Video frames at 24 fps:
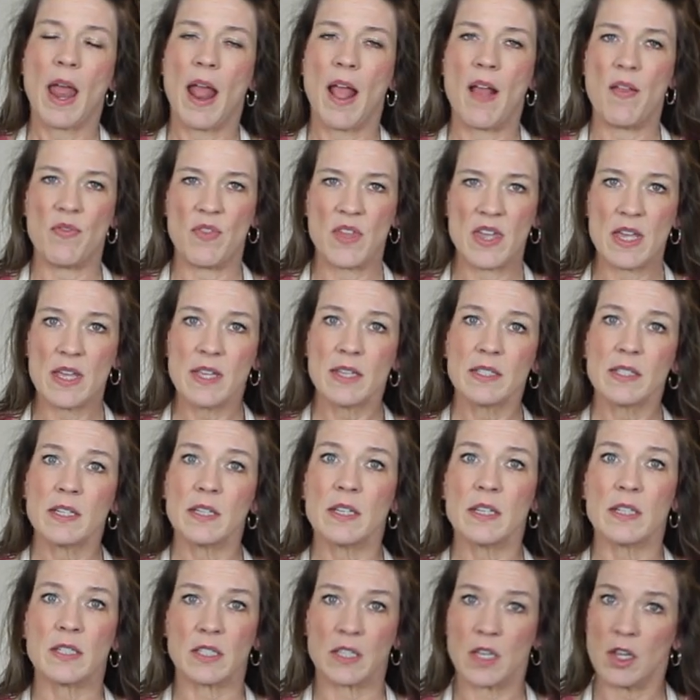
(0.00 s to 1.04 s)
And
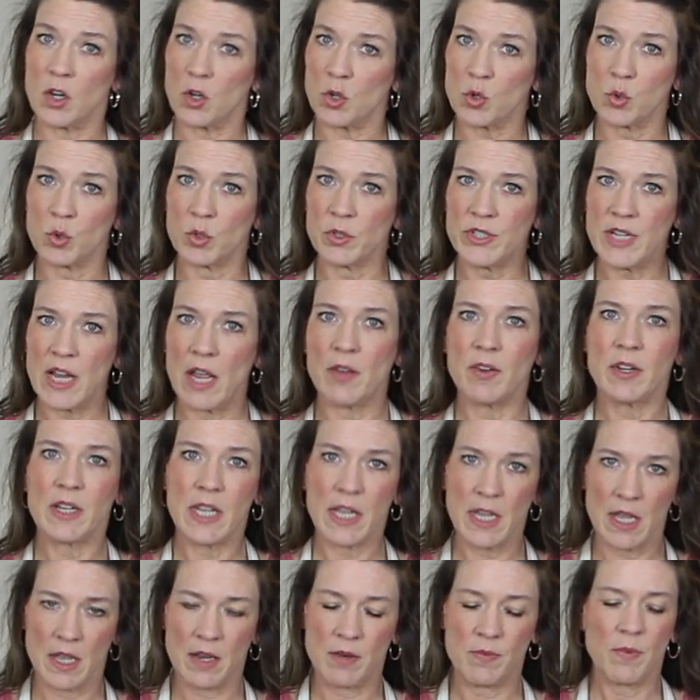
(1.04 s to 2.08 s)
this is gonna cool down
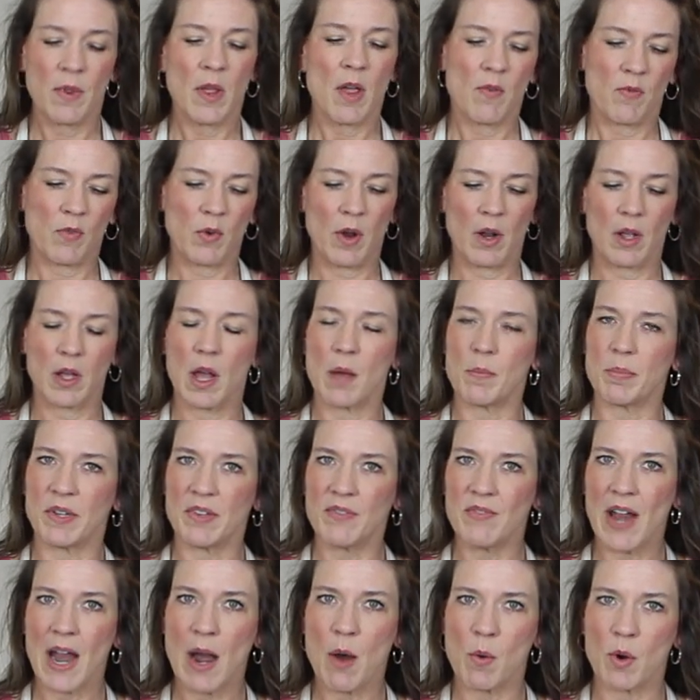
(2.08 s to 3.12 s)
again for a couple
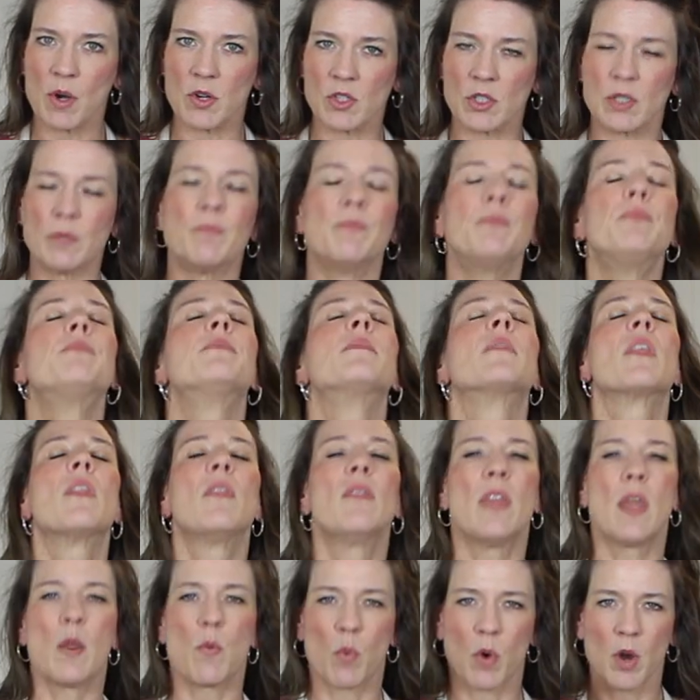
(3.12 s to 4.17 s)
of hours.
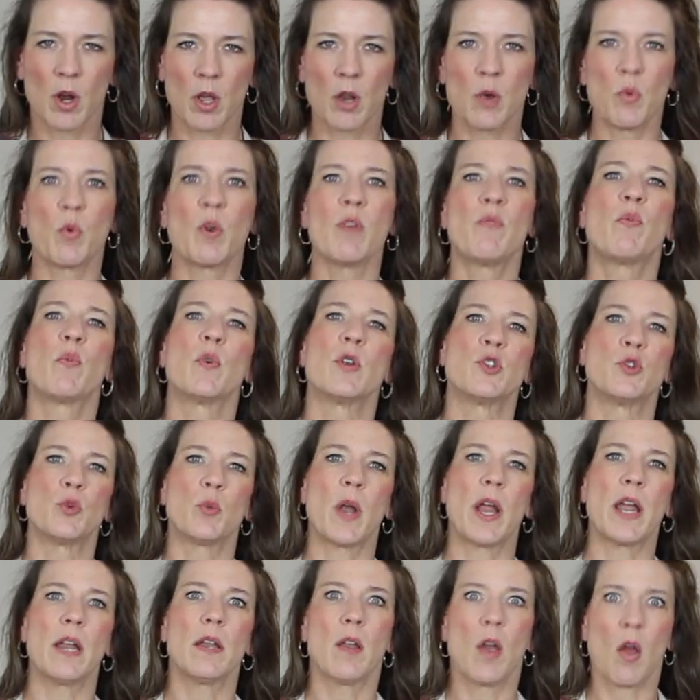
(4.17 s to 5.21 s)
Then we're gonna
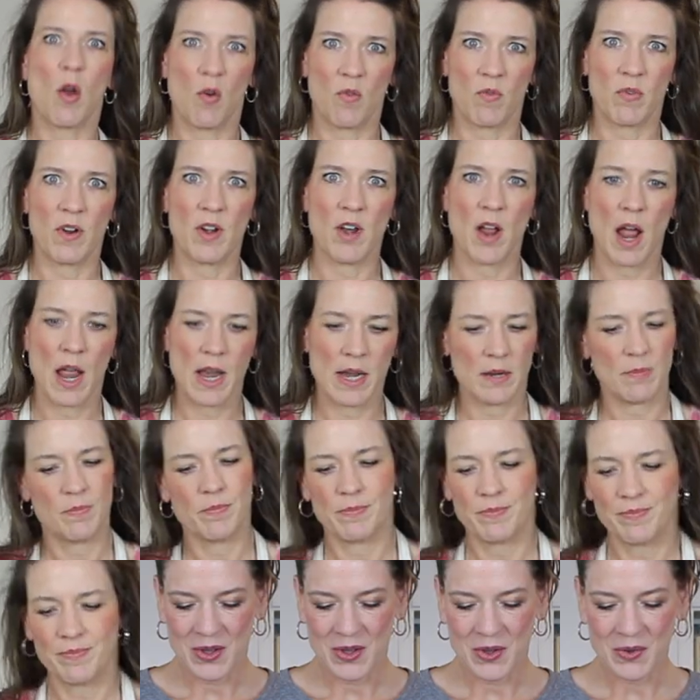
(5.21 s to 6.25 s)
refrigerate overnight.
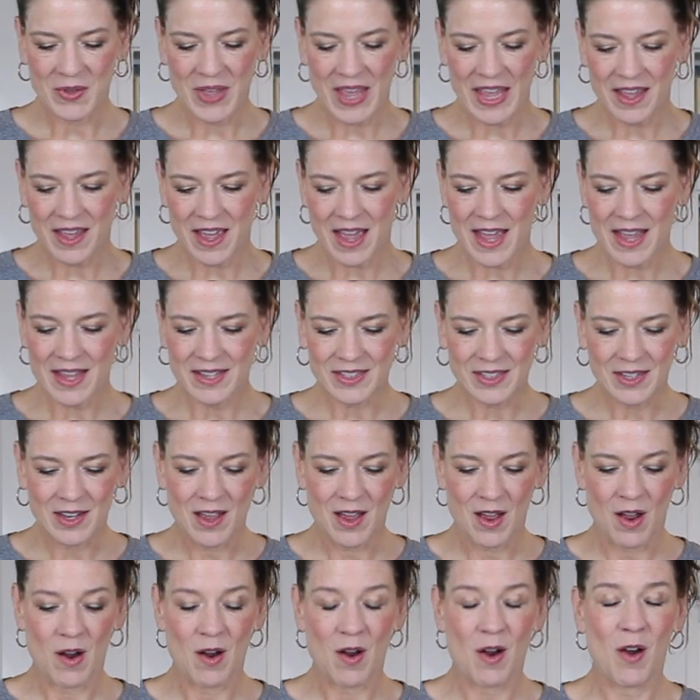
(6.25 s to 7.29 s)
Okay guys,
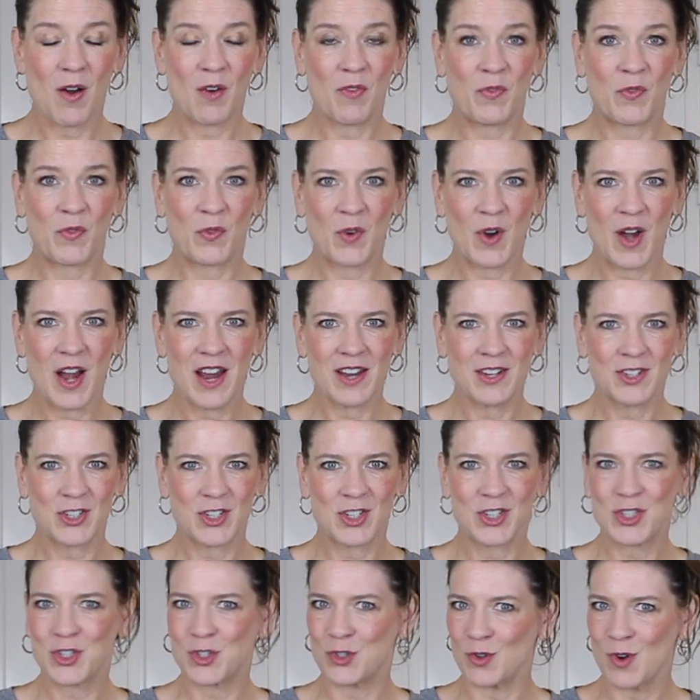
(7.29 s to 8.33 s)
our fresh
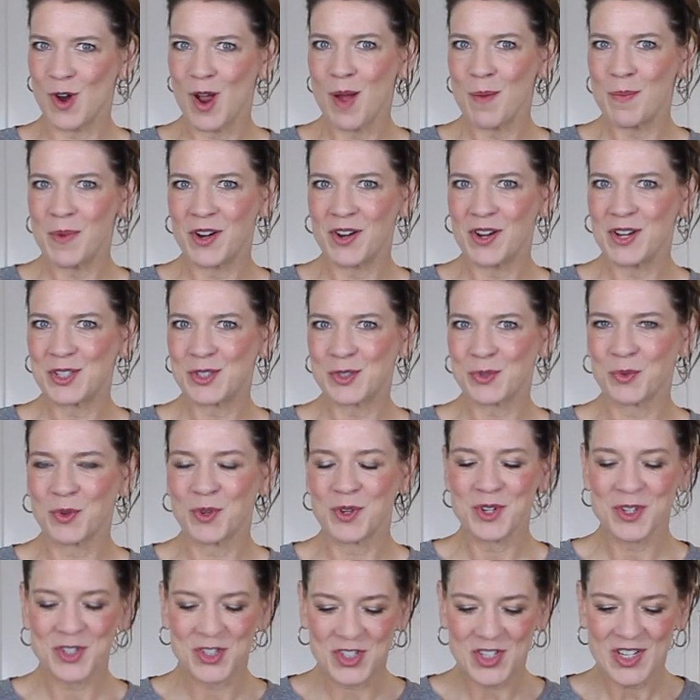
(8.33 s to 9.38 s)
strawberry
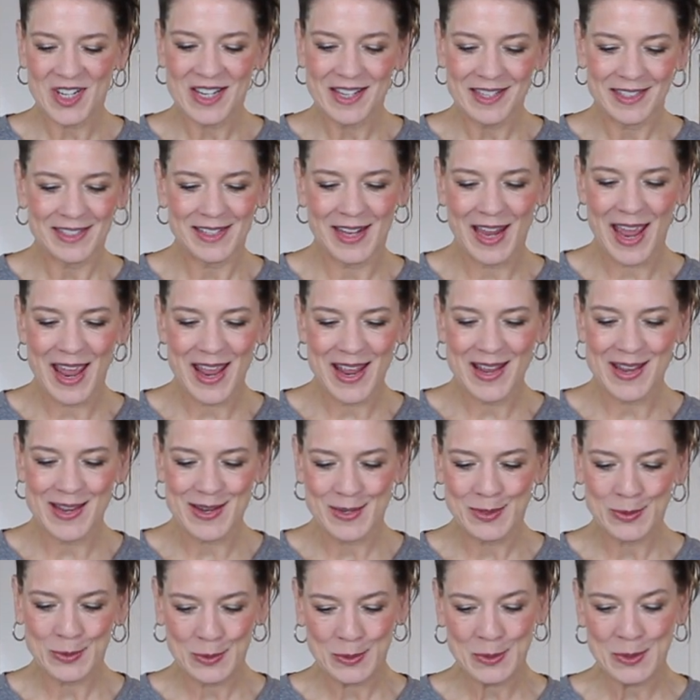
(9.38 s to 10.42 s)
swirl cheesecake
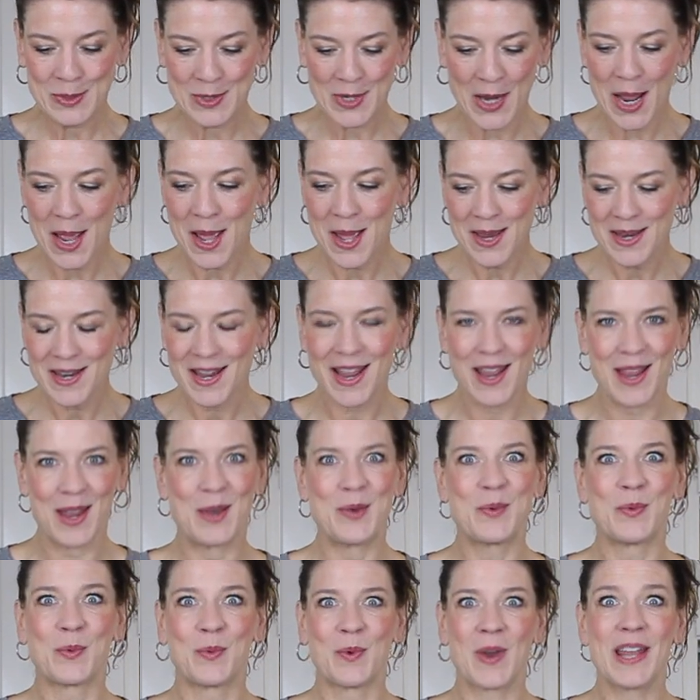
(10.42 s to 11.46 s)
is done
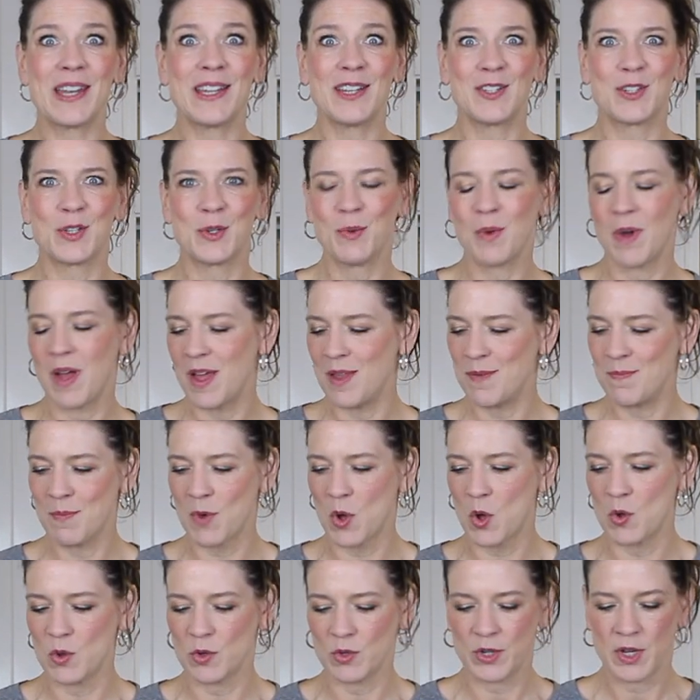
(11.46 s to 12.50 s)
and ready to
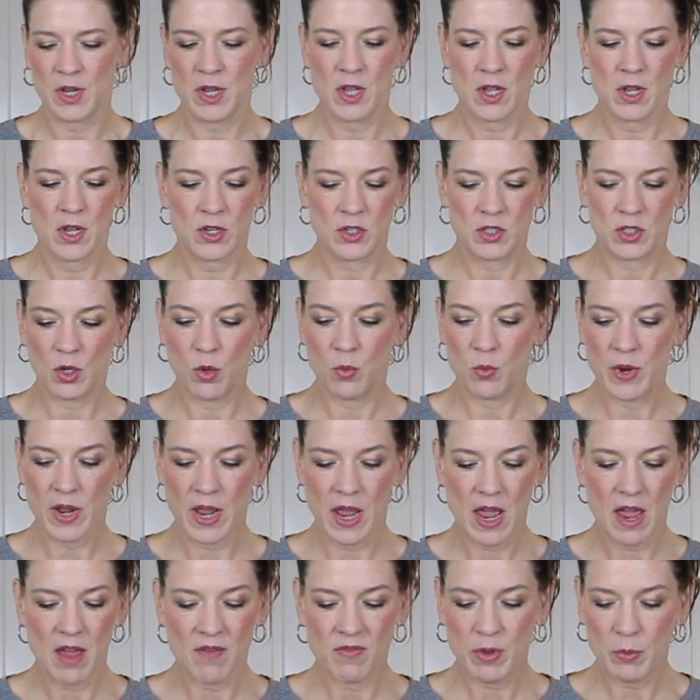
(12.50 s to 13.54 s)
unmold. So we
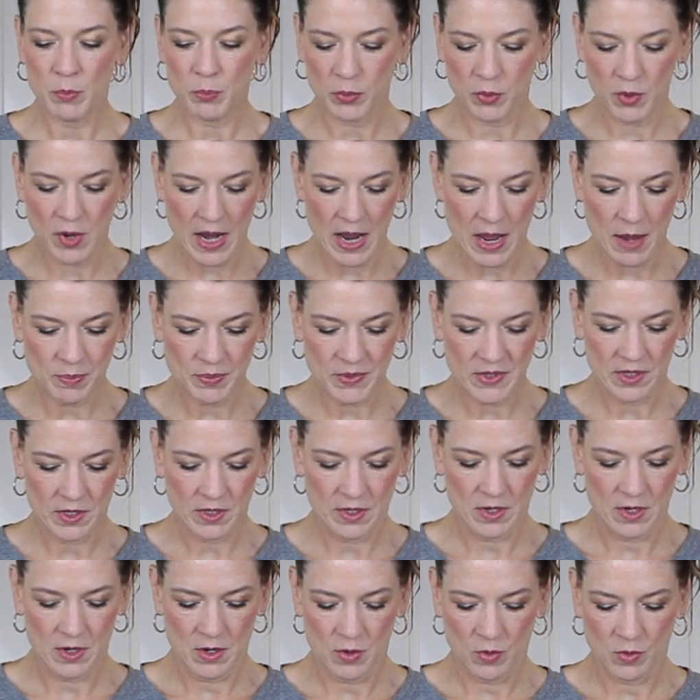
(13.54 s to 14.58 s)
have it
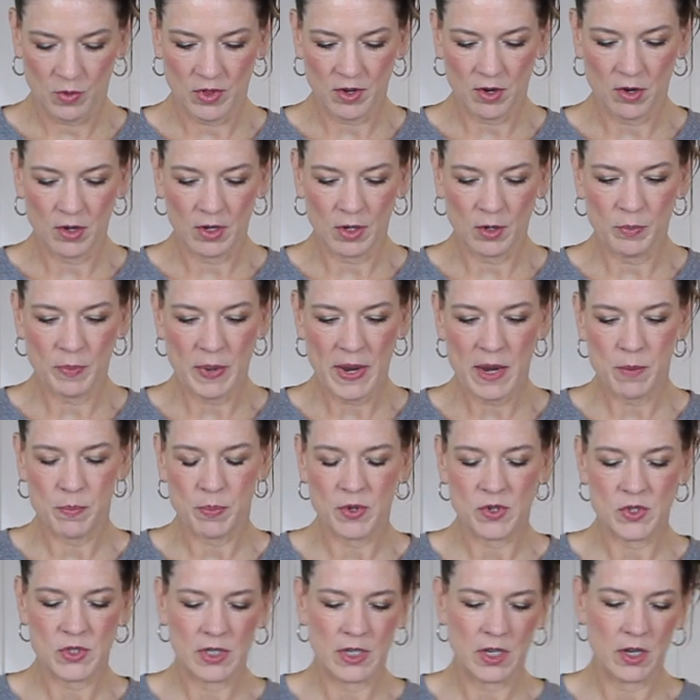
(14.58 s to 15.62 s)
prepped with our little
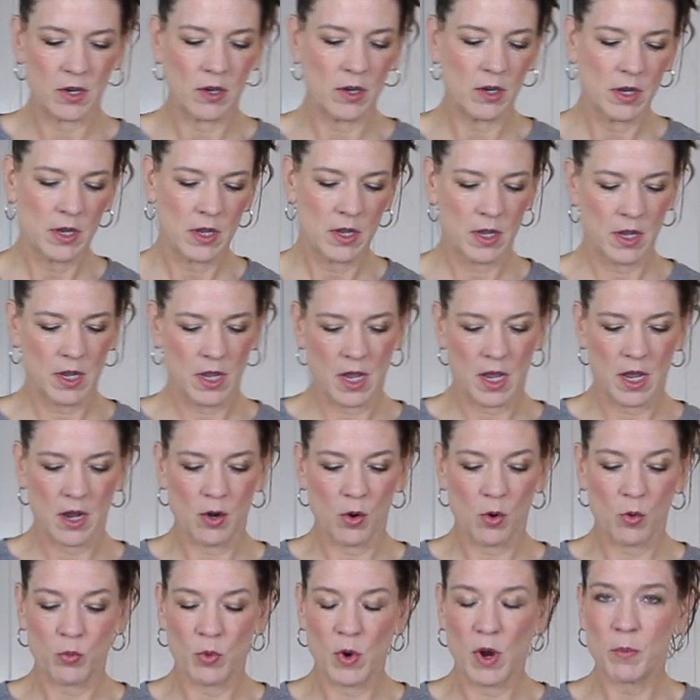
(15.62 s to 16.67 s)
papers here and
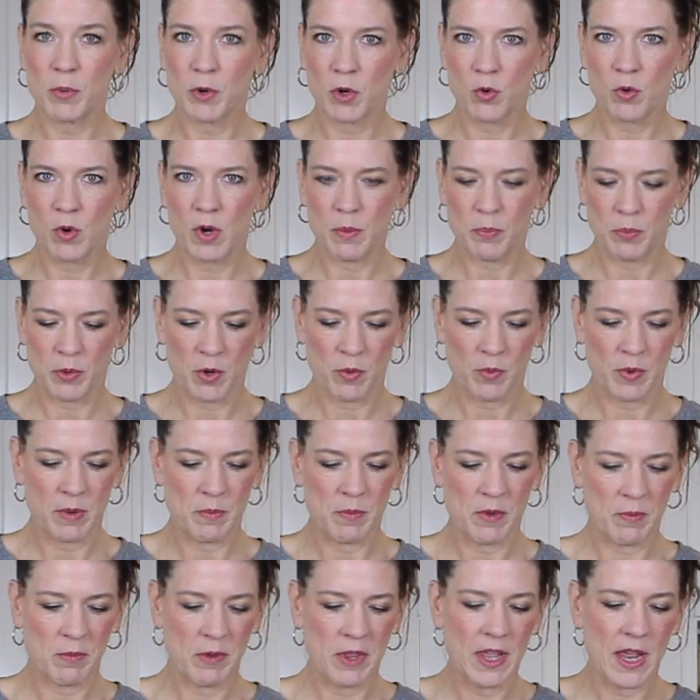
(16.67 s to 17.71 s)
our rubber gripper,
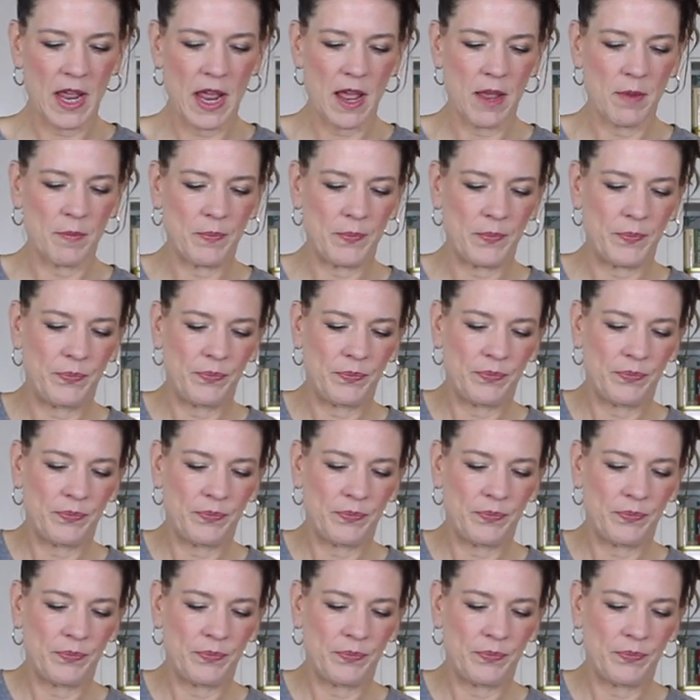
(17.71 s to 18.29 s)
remember that.